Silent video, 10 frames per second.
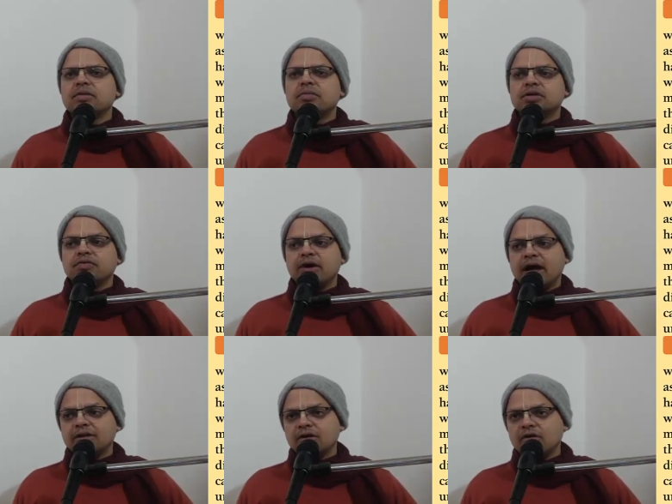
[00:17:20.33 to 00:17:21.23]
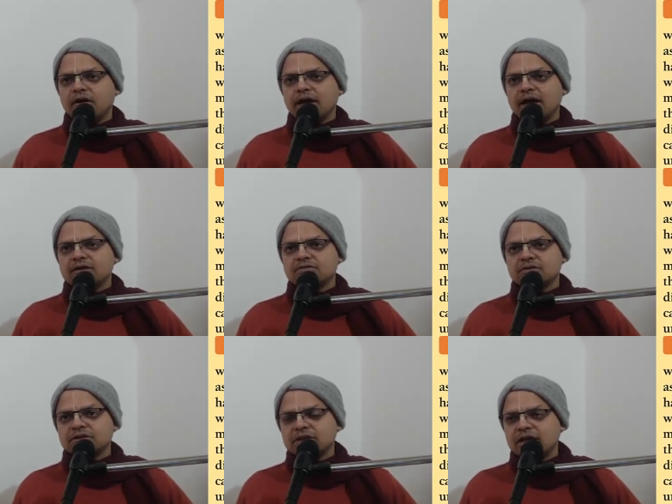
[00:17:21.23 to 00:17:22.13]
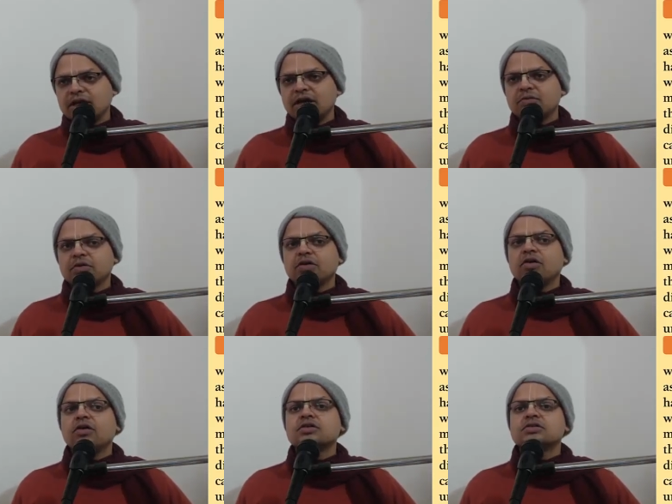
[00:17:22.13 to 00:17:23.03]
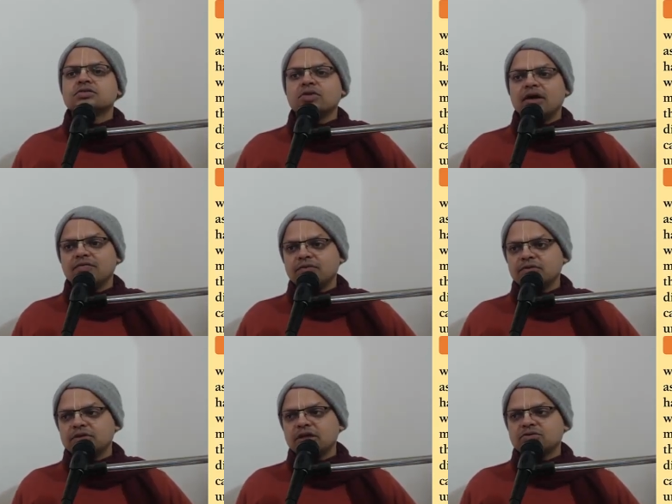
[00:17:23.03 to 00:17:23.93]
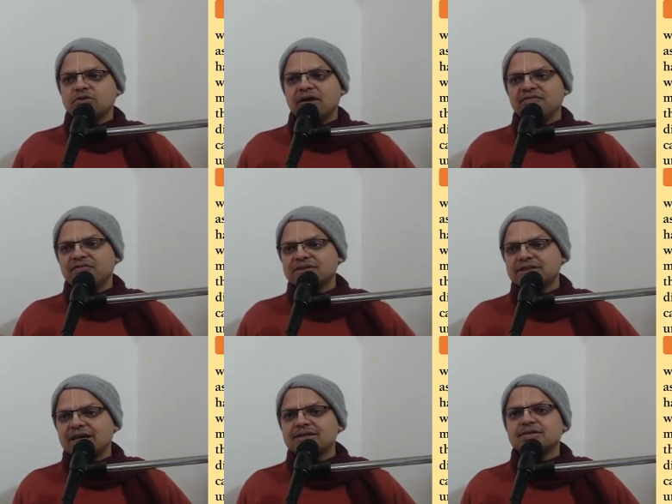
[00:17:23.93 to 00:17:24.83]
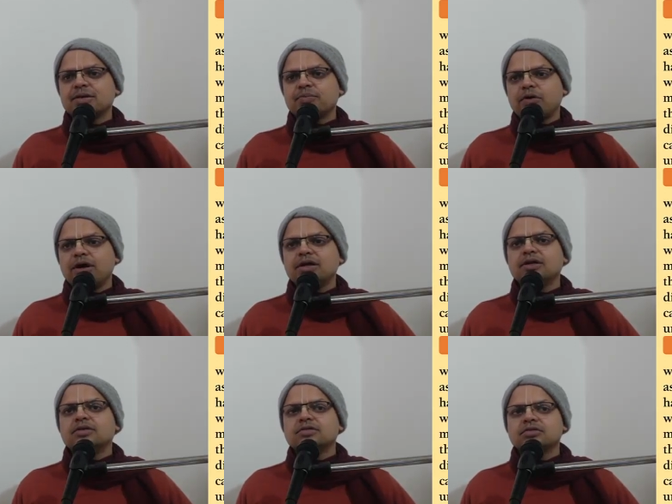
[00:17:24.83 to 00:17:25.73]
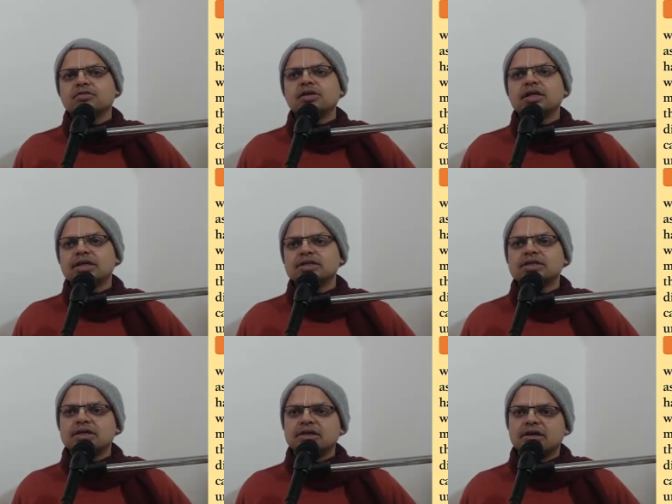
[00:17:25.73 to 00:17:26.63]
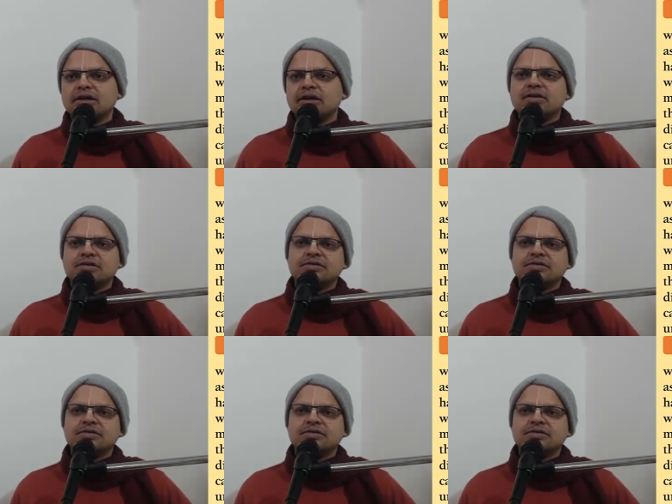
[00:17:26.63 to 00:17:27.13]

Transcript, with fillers: But why the Lord has to say it? Because to just to emphasize the point that the soul is eternal.